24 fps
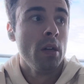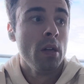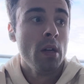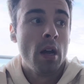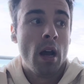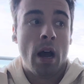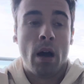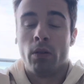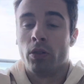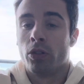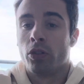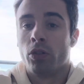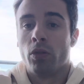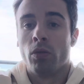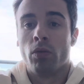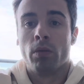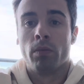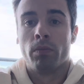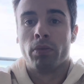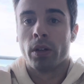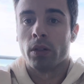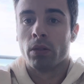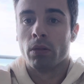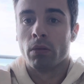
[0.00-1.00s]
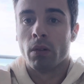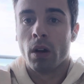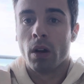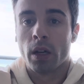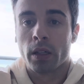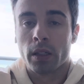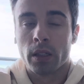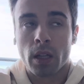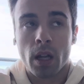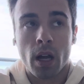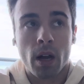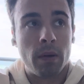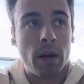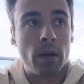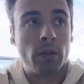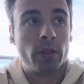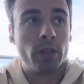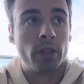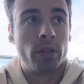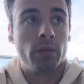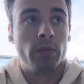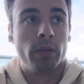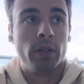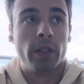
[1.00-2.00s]
I was doing Brickell Run Club. I
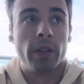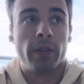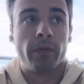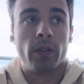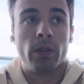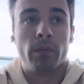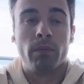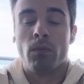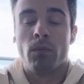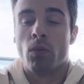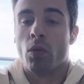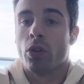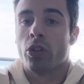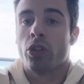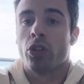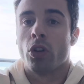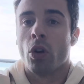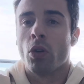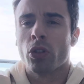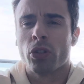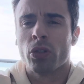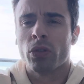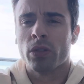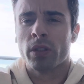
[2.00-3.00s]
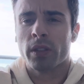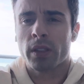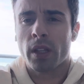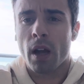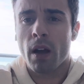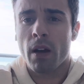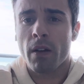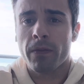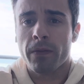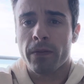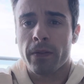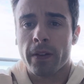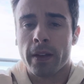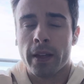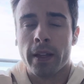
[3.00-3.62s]
was doing different, more social stuff.